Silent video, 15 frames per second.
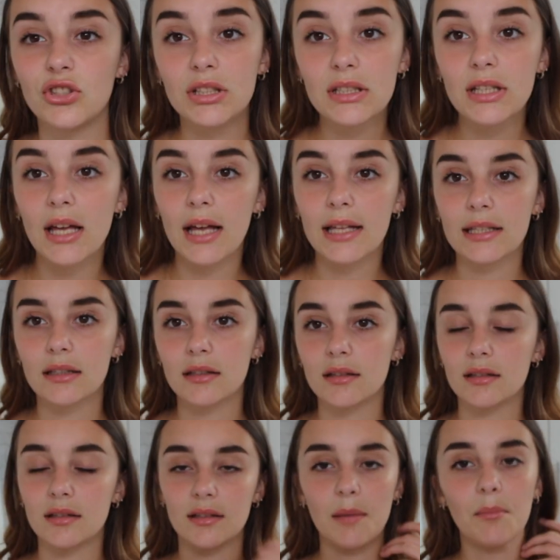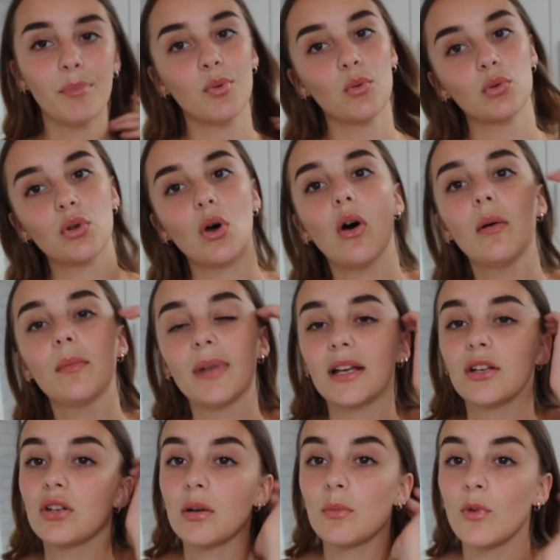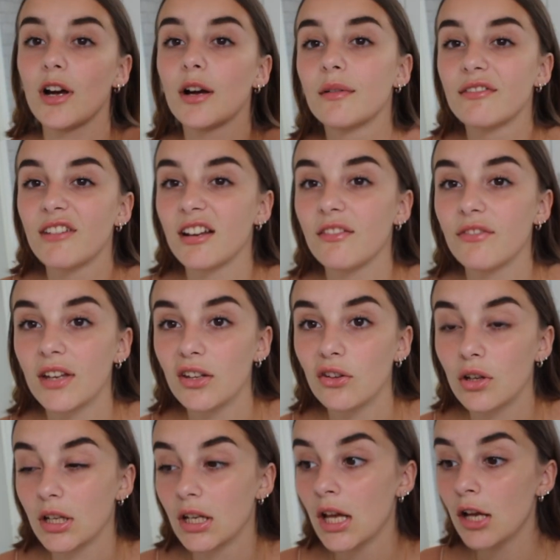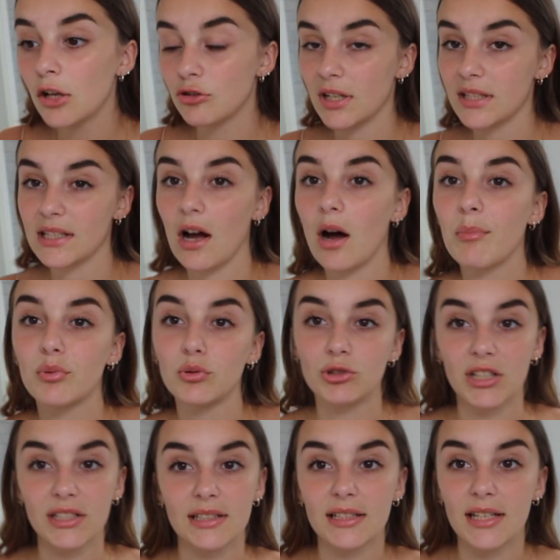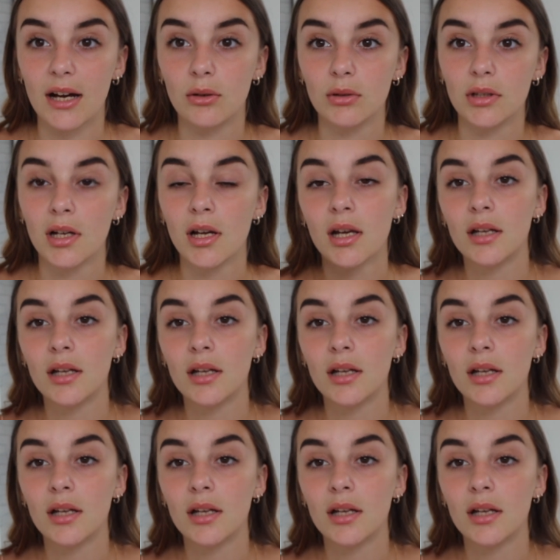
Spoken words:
It's just a simple top, like you can wear it with anything. You can dress it up or dress it down.